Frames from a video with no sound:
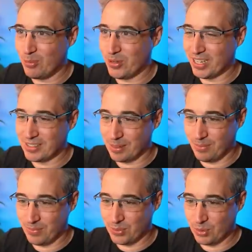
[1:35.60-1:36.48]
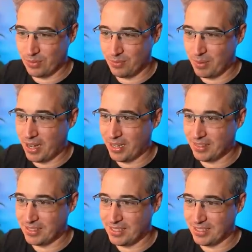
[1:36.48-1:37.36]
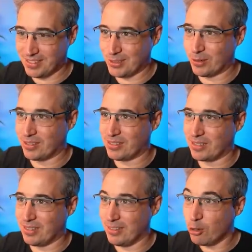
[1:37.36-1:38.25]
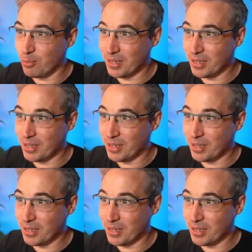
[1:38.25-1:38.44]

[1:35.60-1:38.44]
but we'll get some sort of behind the scenes looks a little